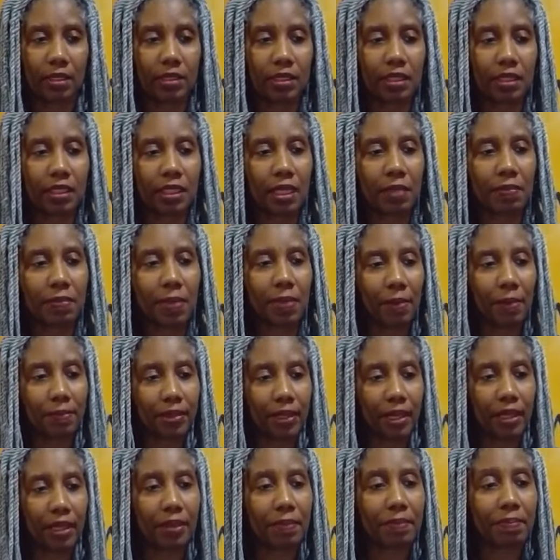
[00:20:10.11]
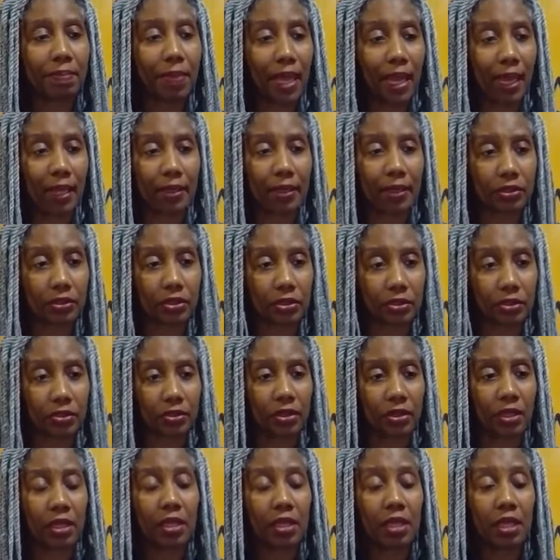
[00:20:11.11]
to get my blood
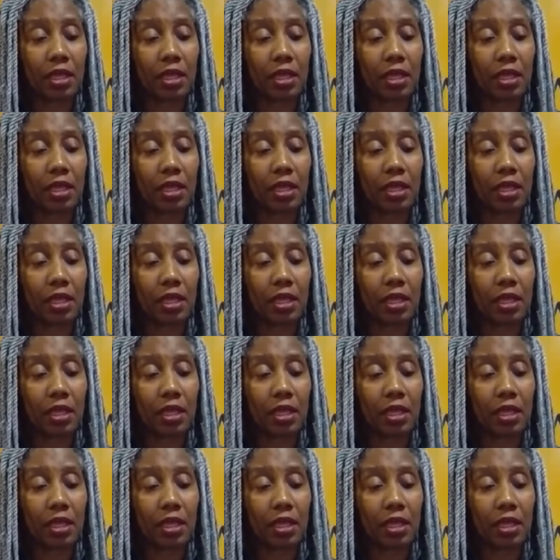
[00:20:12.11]
monitored,